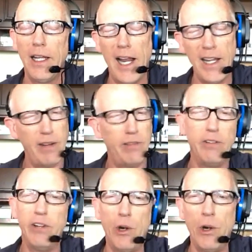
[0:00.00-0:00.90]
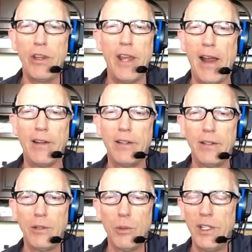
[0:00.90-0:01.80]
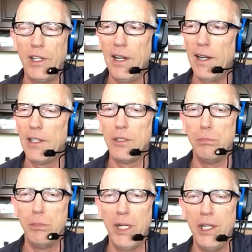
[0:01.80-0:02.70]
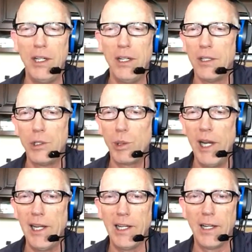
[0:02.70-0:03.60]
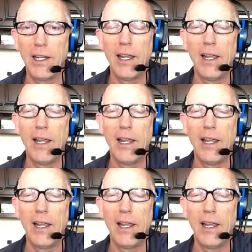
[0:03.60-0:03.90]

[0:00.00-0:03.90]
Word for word: And I'd never even heard of that. What the heck is media training?